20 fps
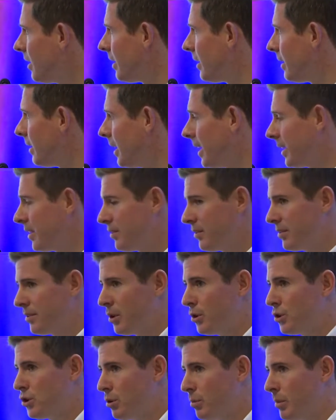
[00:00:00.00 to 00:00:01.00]
Likes of
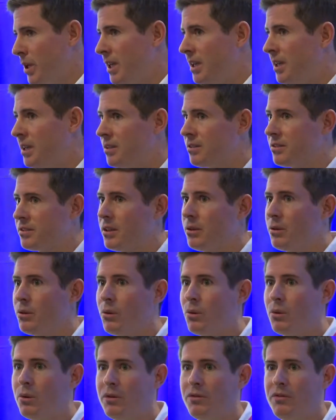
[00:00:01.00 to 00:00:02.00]
social media, so
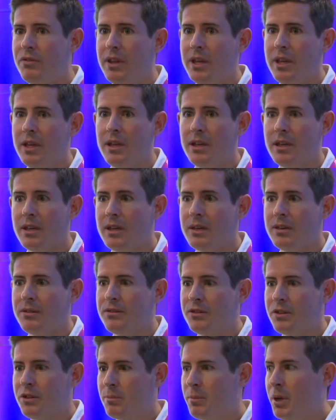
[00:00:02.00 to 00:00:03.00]
all of the
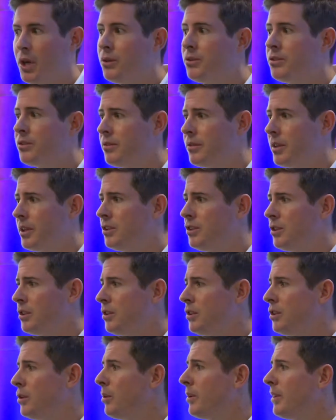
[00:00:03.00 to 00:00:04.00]
sort of posts and things you
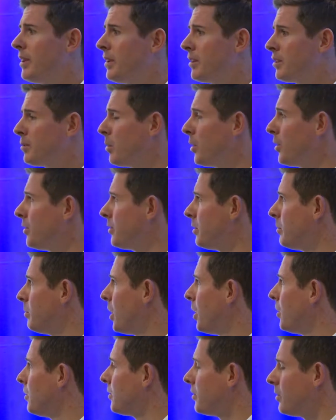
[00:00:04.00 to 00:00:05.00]
can do on there, the sponsored
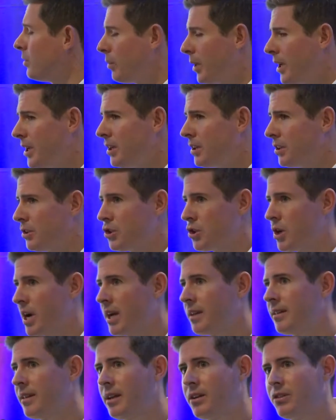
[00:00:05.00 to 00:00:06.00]
posts, and the way you can
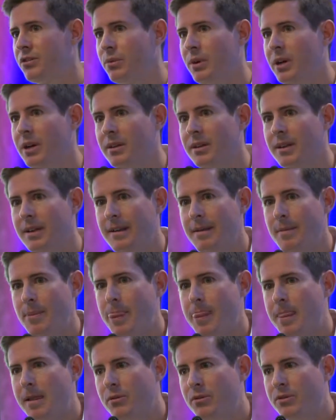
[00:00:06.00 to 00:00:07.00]
track that as well.
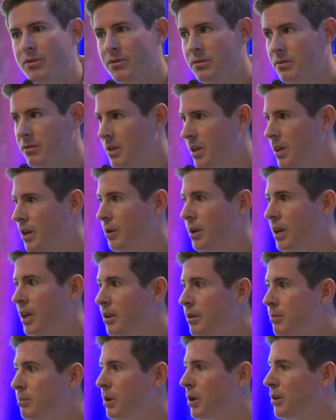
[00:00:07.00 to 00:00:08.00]
It was,
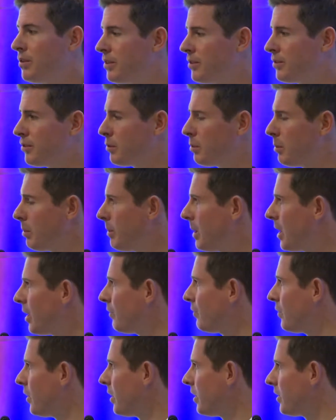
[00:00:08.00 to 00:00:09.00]
in process of preparing
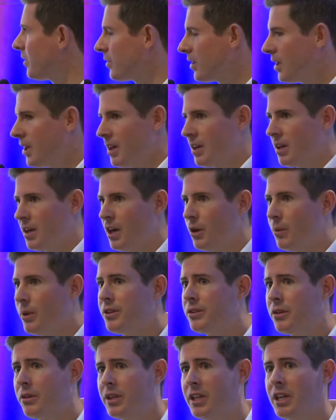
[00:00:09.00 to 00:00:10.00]
for this, I
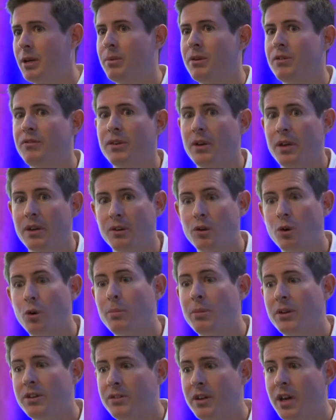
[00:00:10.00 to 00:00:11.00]
went on a couple of kind of
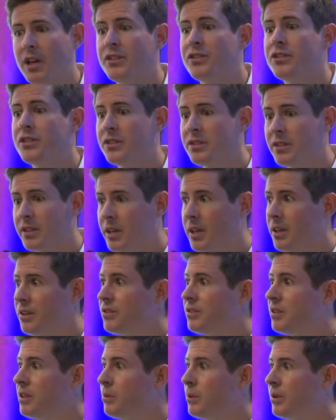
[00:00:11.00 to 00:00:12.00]
corporate sites just to kind of
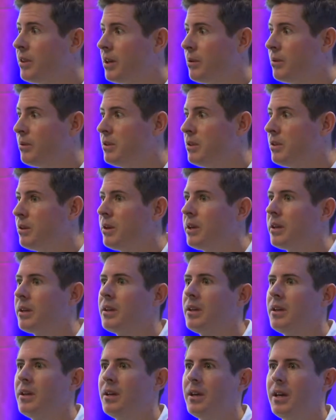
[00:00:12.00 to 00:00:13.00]
see what they were doing.
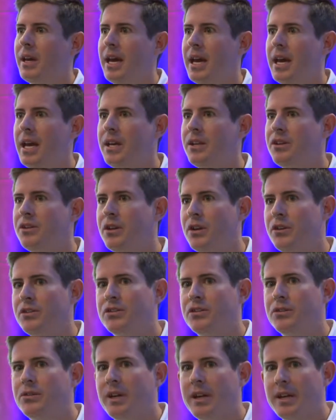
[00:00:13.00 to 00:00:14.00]
And no
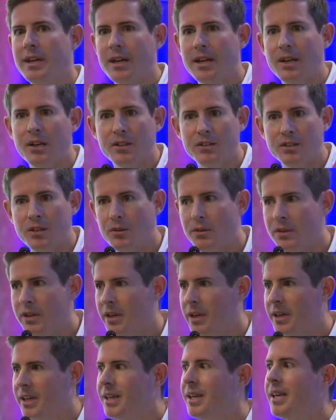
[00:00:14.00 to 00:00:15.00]
sooner had I looked on the
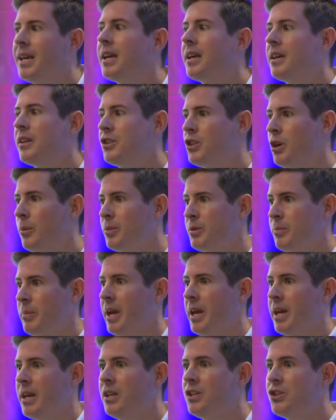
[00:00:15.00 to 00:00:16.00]
IKEA jobs
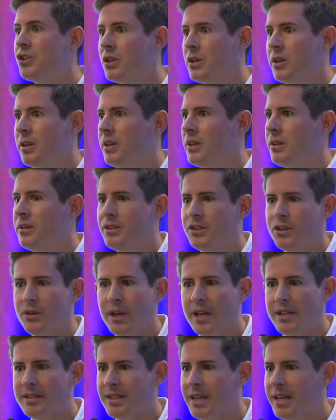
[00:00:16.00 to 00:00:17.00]
page, 2
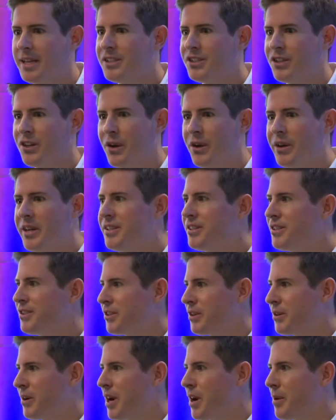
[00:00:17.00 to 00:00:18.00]
days later on
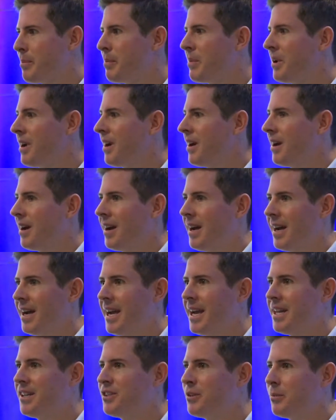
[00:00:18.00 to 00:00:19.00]
Instagram, I
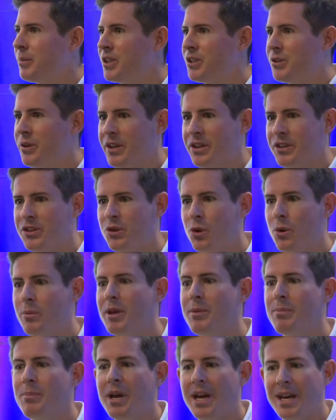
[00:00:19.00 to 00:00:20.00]
had something trying to draw
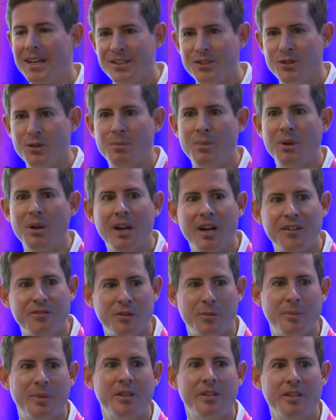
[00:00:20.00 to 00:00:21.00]
me back to apply
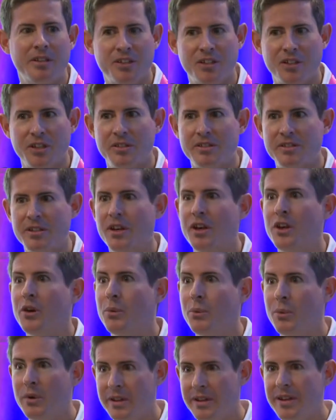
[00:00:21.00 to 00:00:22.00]
for positions
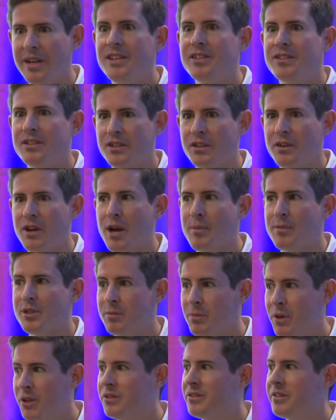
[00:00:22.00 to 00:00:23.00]
with an Instagram
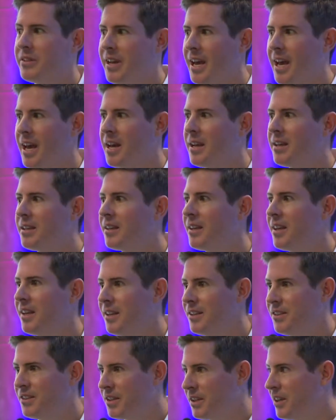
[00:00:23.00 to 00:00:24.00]
sponsored ad
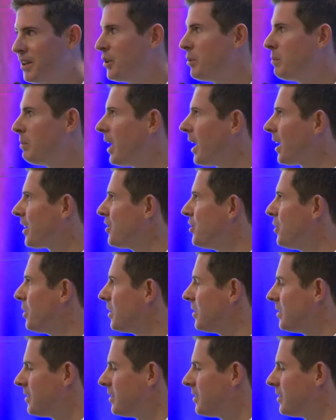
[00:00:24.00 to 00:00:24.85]
to go back. So you can